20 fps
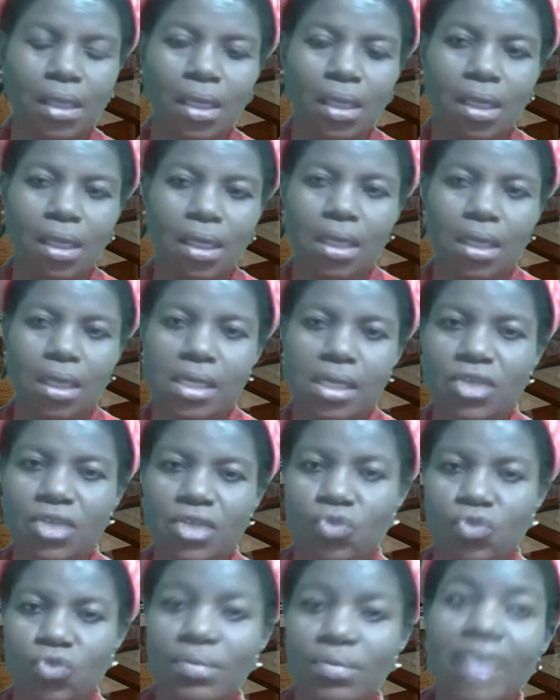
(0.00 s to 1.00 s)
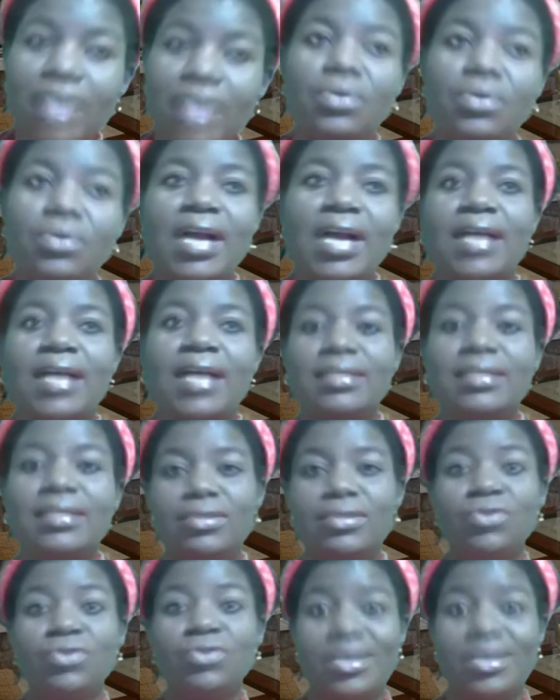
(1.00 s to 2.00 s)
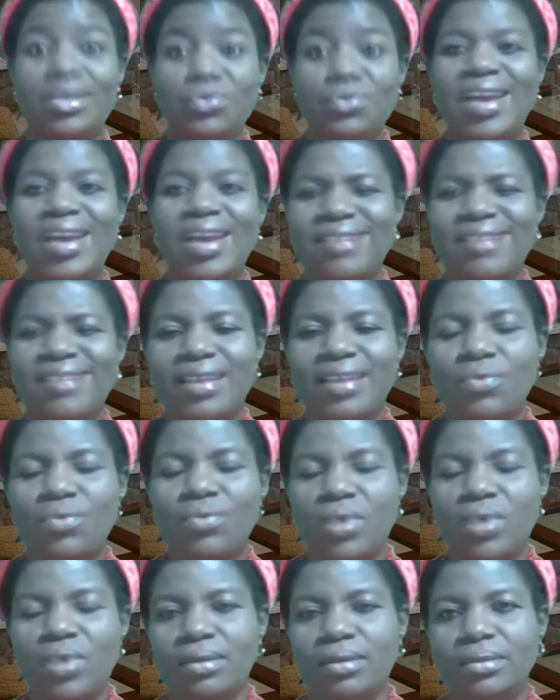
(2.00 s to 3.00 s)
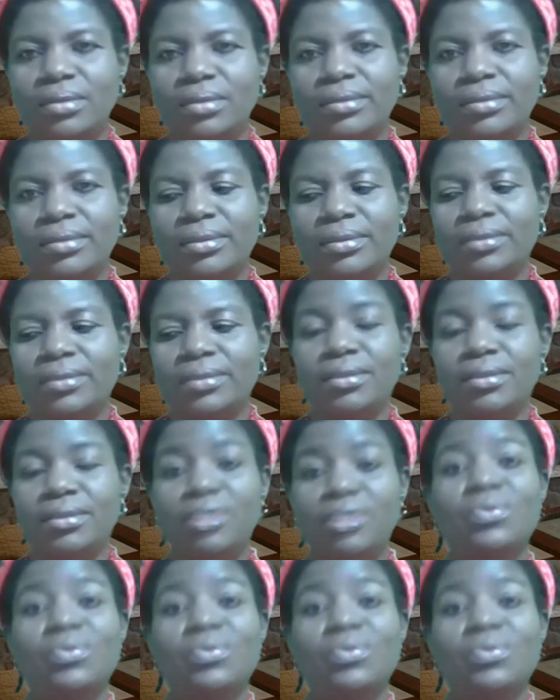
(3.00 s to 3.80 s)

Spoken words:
This woman you had that well. She was a